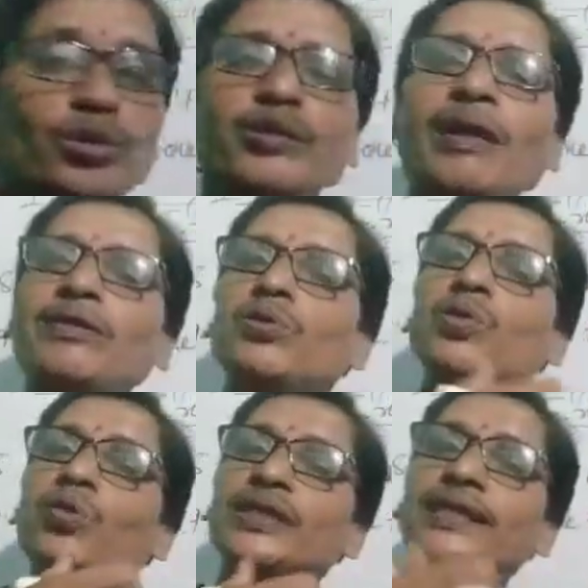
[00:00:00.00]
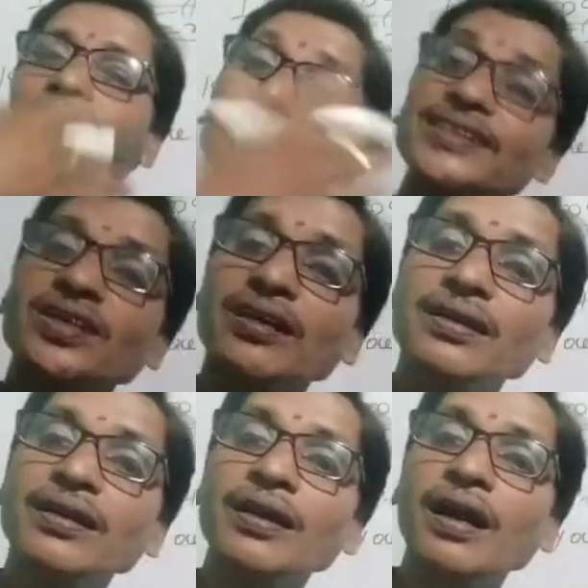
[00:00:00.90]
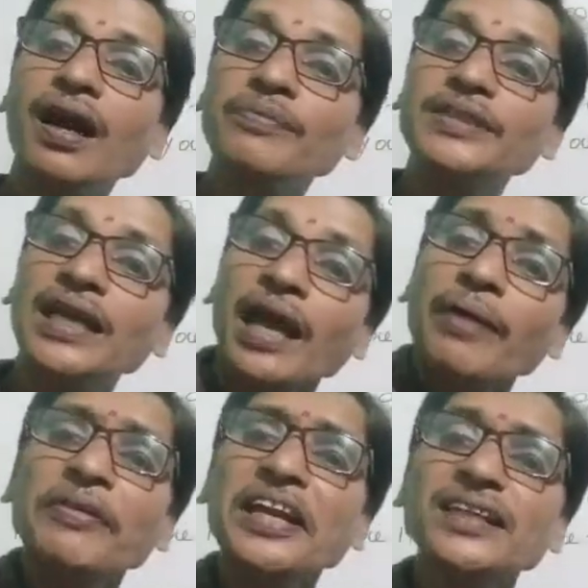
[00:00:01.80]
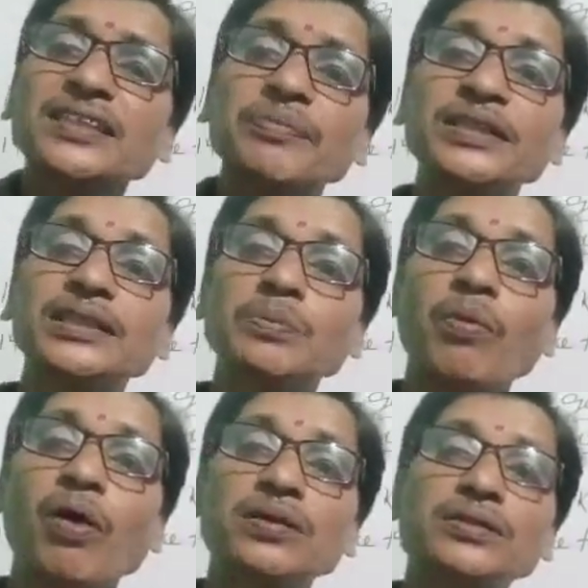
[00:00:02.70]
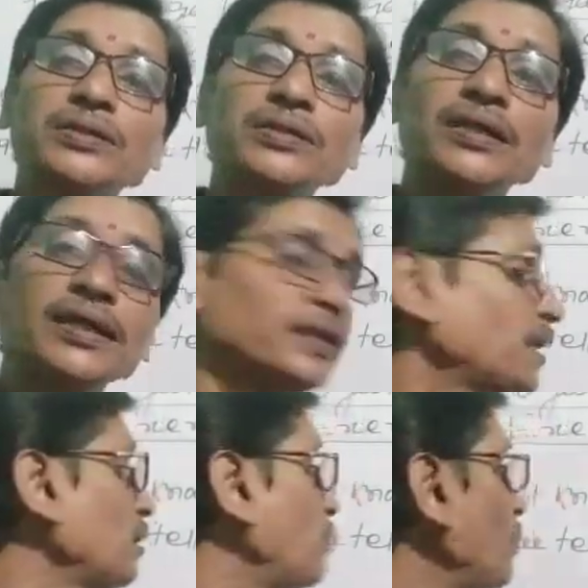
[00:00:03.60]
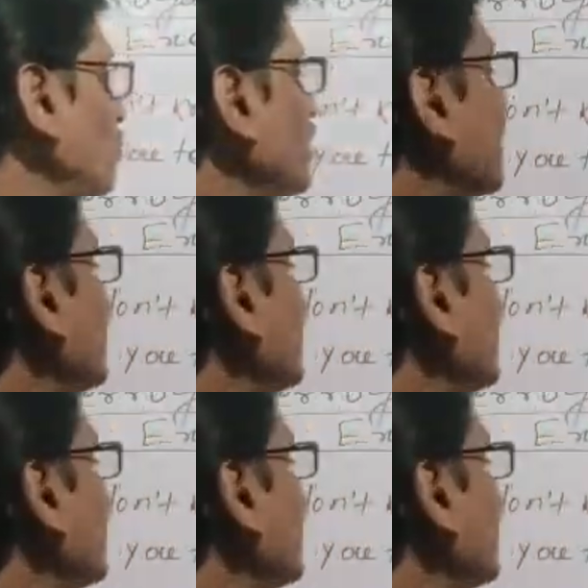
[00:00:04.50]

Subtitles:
want to know the reason of the heaviness of this box. Therefore, we can